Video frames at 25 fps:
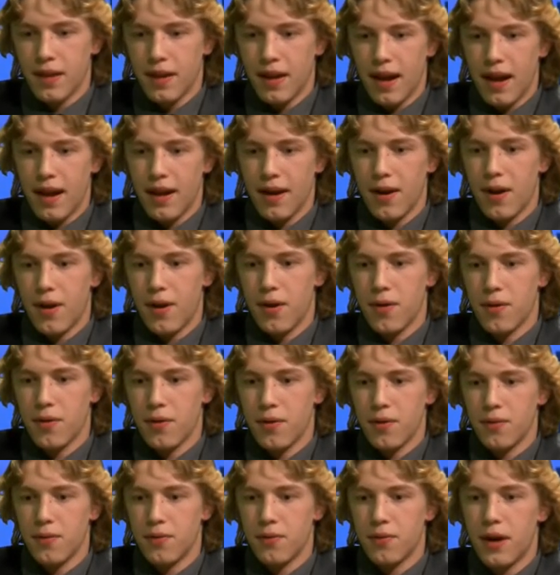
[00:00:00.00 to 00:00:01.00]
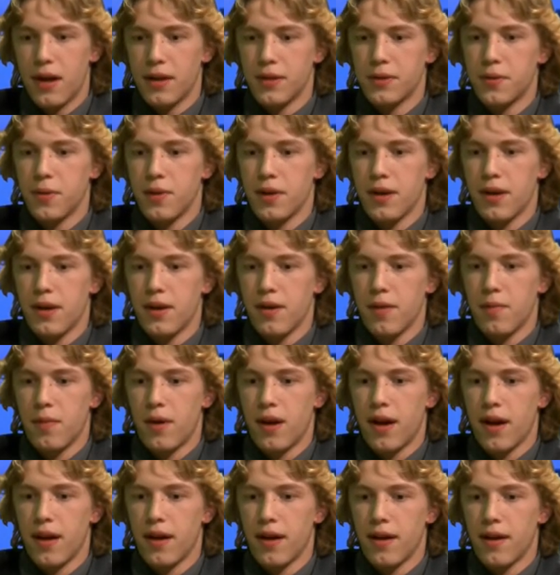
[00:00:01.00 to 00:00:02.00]
I know freshman year
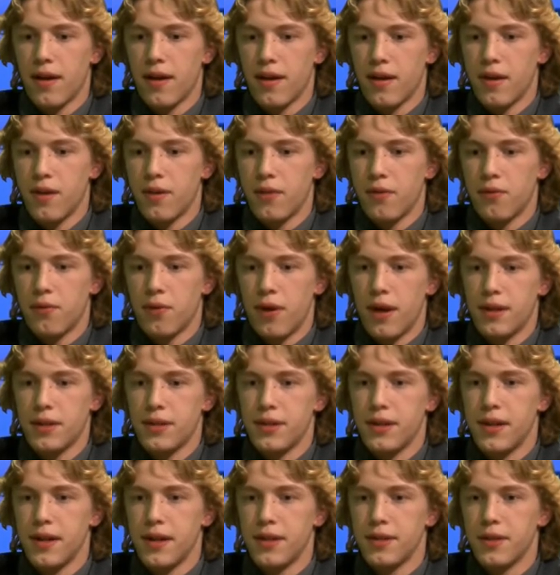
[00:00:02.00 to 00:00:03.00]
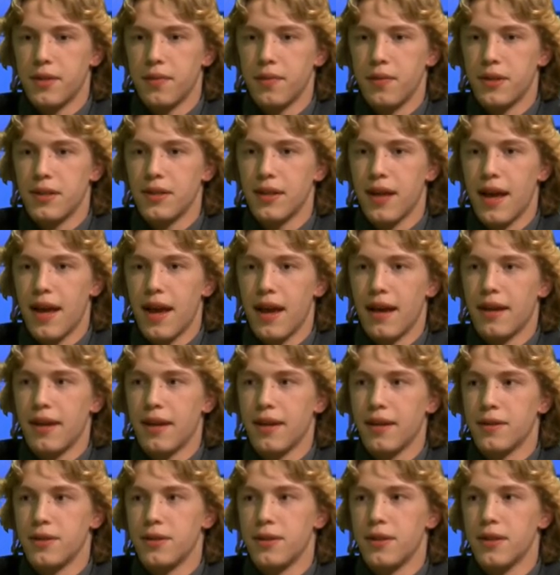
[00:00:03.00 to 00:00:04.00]
my French teacher, Miss
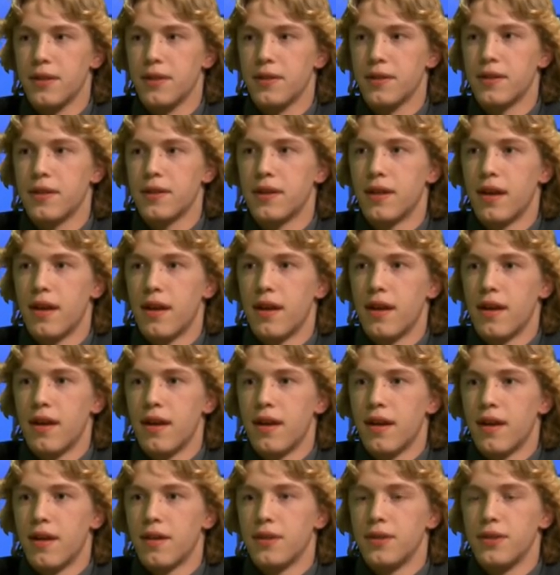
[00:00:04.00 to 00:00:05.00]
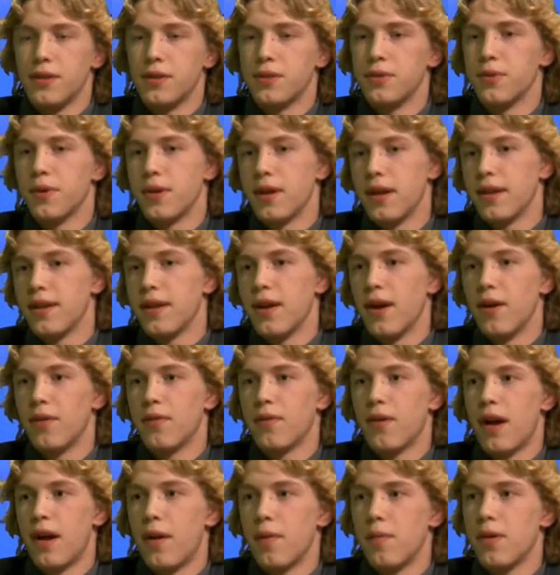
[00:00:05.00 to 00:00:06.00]
Atkins, she was really
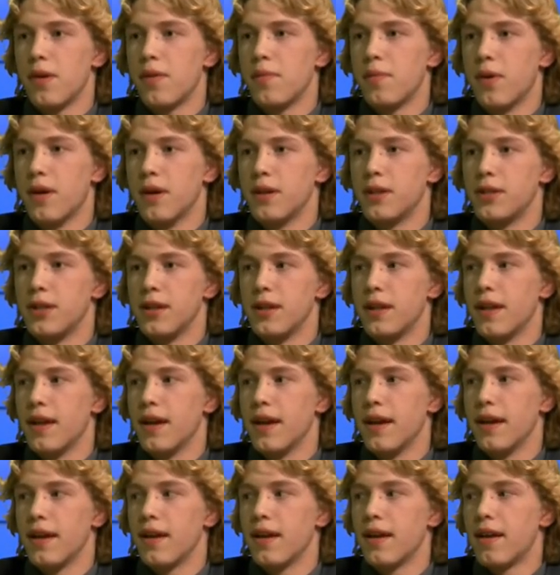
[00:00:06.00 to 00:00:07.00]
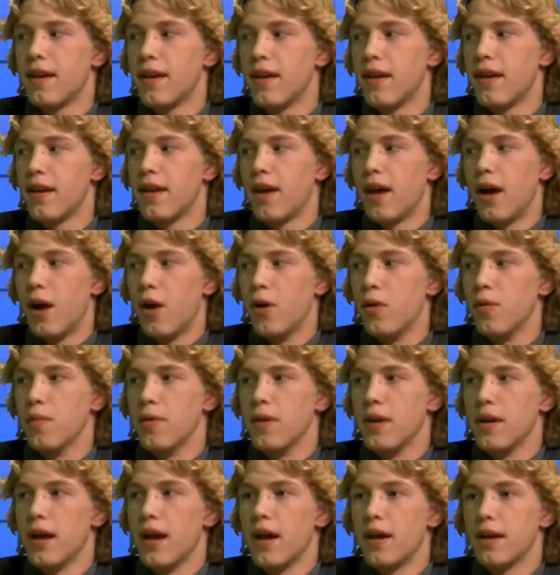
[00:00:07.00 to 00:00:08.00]
tough on me, but she like helped
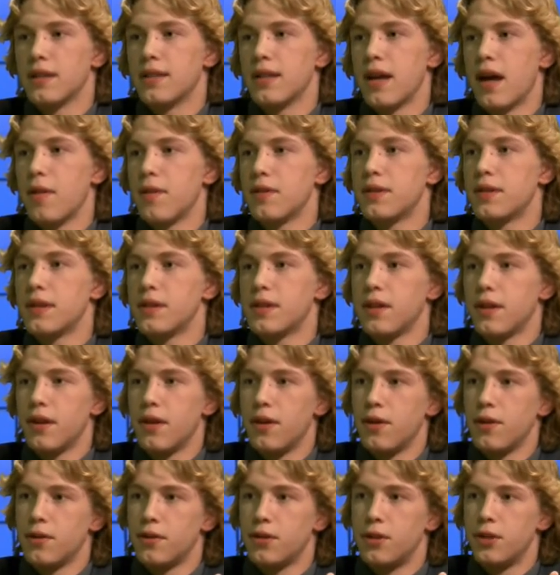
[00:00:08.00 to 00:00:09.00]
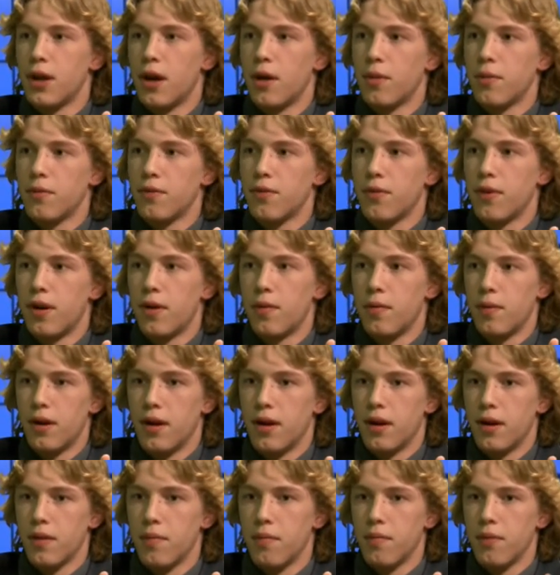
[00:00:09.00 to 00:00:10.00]
me, because obviously it's a huge jump
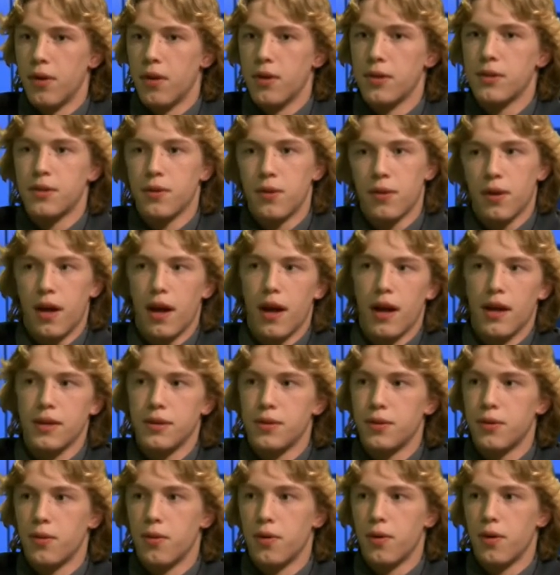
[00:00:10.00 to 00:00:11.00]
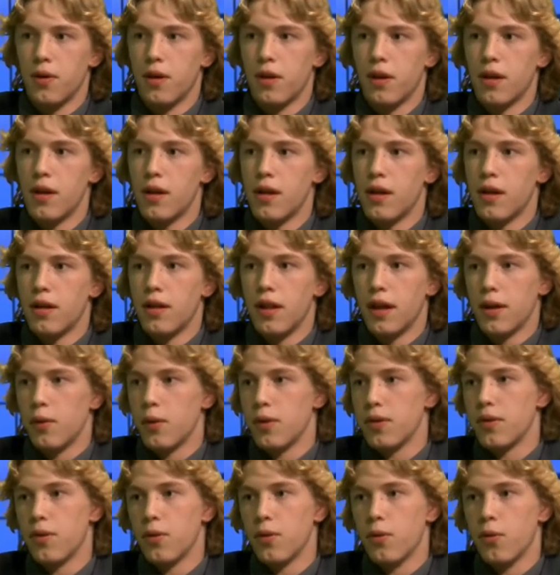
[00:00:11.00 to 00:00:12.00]
from middle school to high school, like
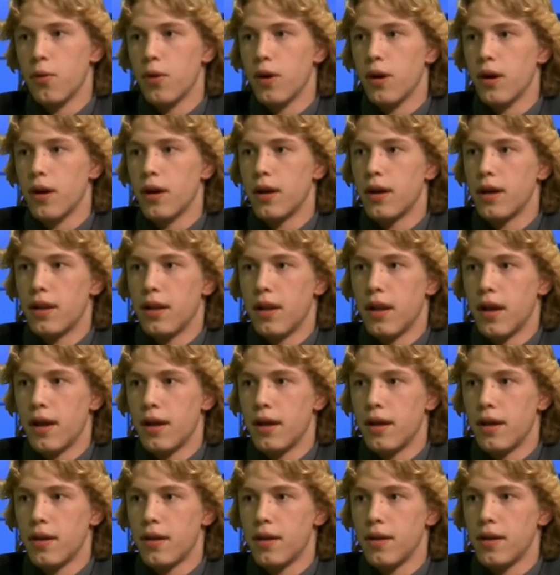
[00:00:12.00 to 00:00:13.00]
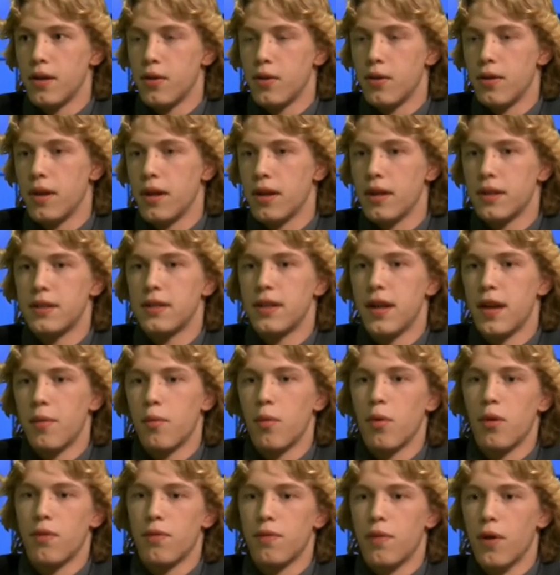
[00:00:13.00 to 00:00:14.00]
with the work, and like you need to stay
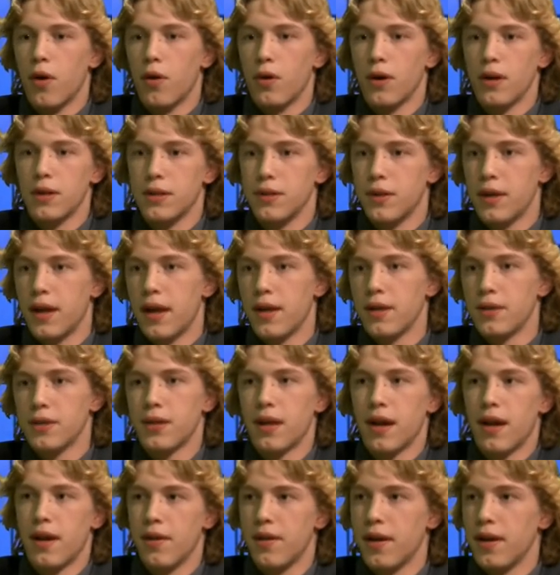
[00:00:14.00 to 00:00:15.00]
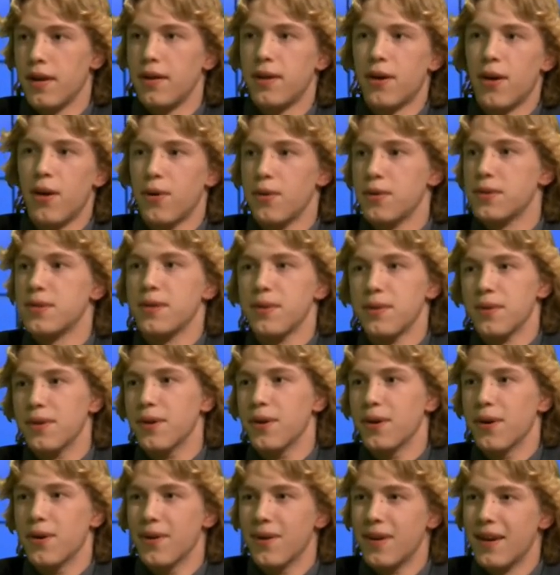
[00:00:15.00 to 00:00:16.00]
more focused. You can't just kind of like coast
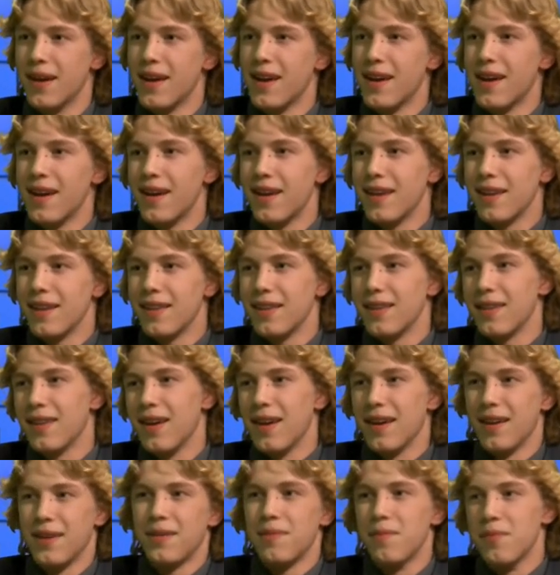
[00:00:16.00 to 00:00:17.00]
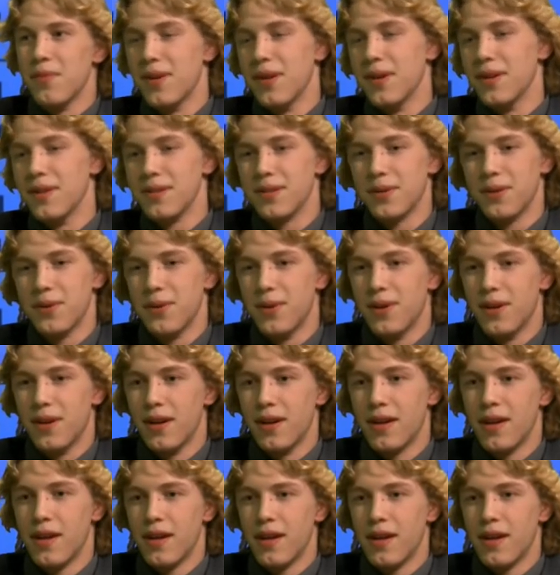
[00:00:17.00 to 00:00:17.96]
through like middle school.